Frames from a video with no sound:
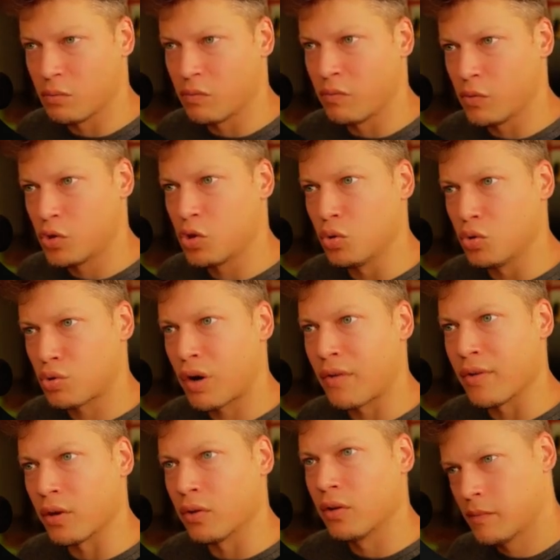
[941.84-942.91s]
too
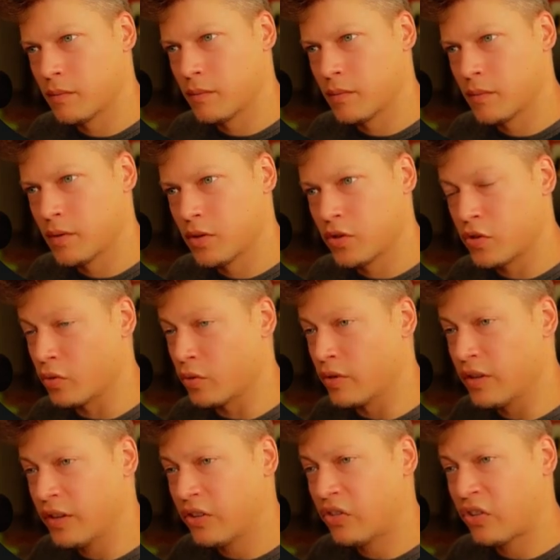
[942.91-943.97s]
trivial. So
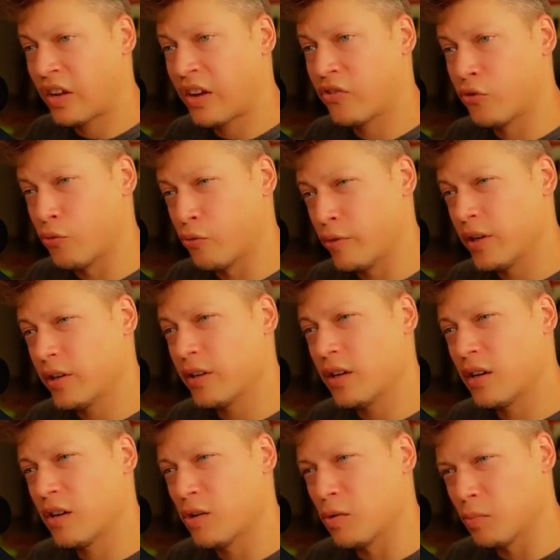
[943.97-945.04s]
this has really
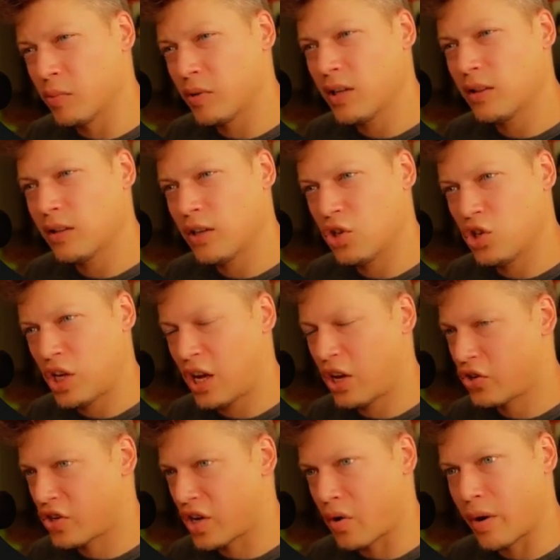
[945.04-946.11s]
completely
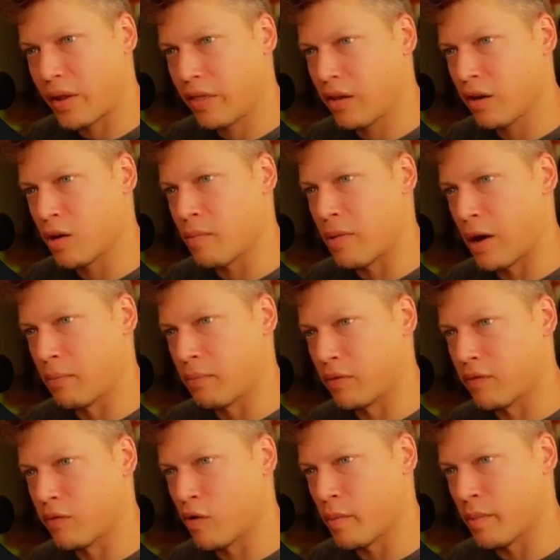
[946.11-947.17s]
changed how I think about
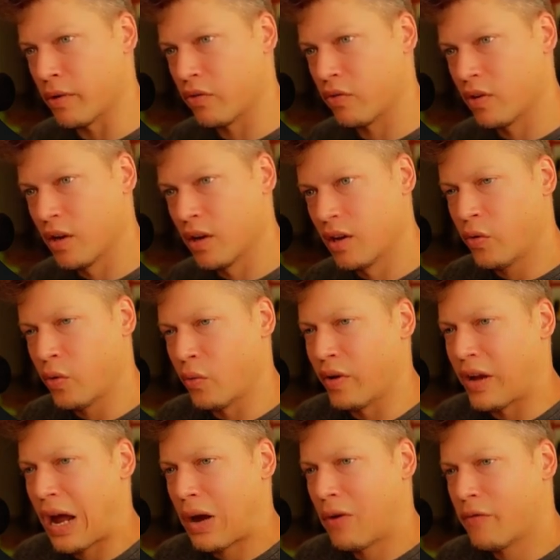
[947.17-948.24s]
performance.
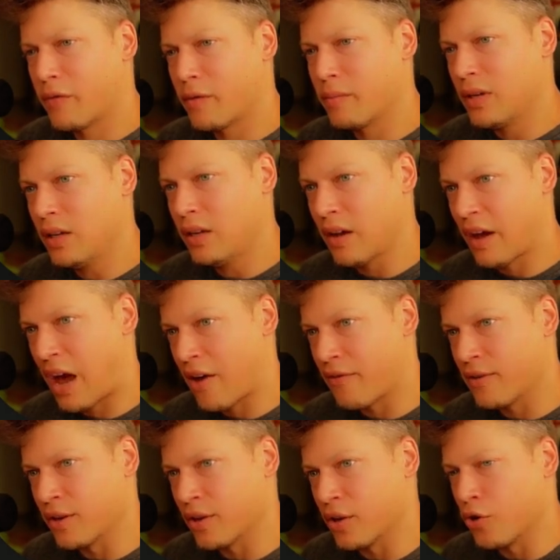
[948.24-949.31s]
Now, for me,
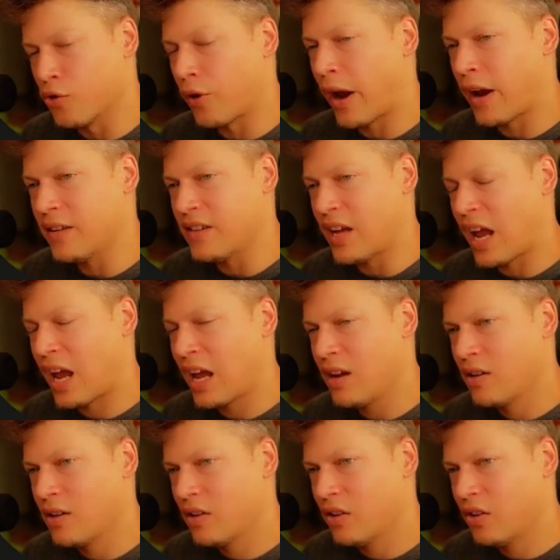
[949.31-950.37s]
having a great day
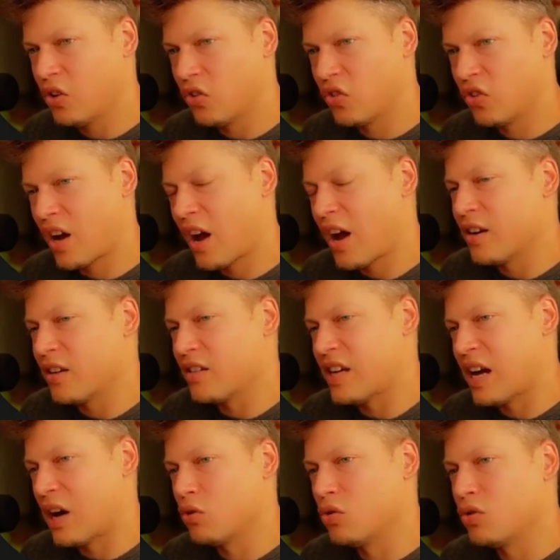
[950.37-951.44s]
is kind of
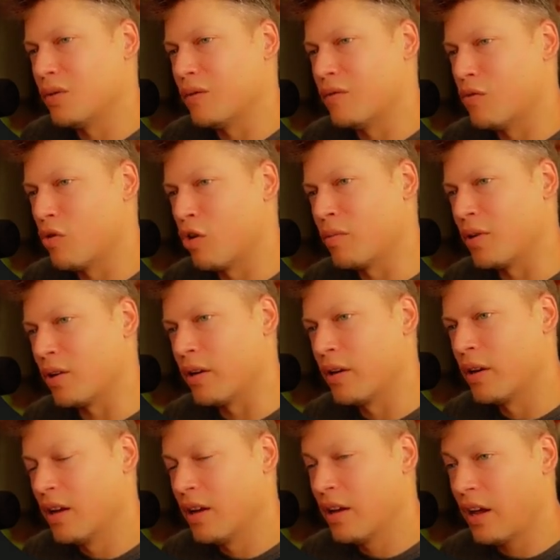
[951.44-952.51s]
down to a formula.
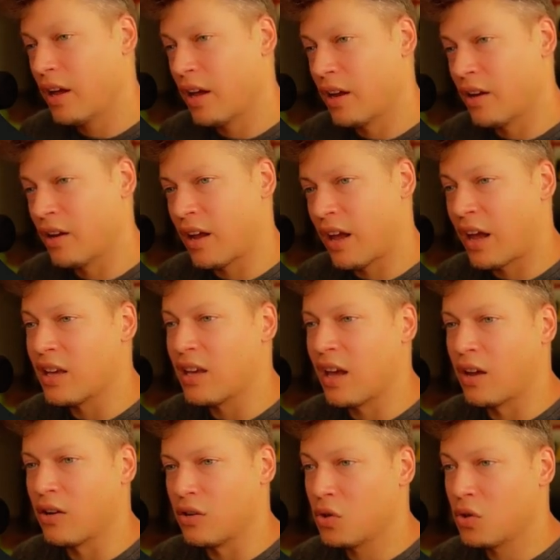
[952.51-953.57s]
And
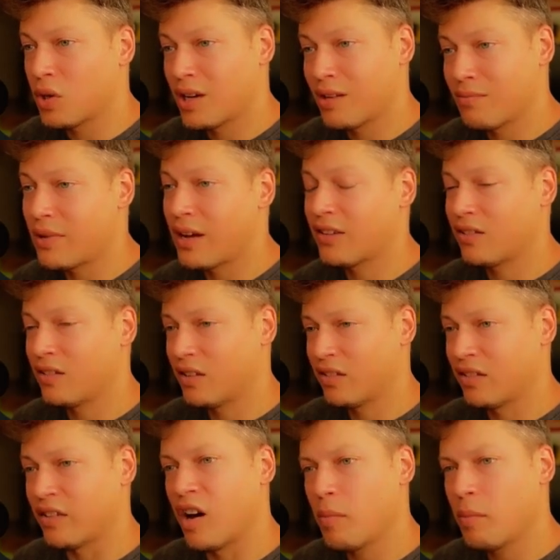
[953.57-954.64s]
again, you can mess this
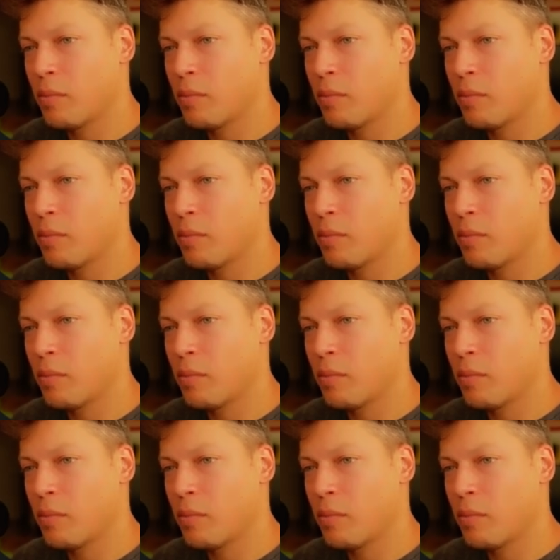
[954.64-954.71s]
up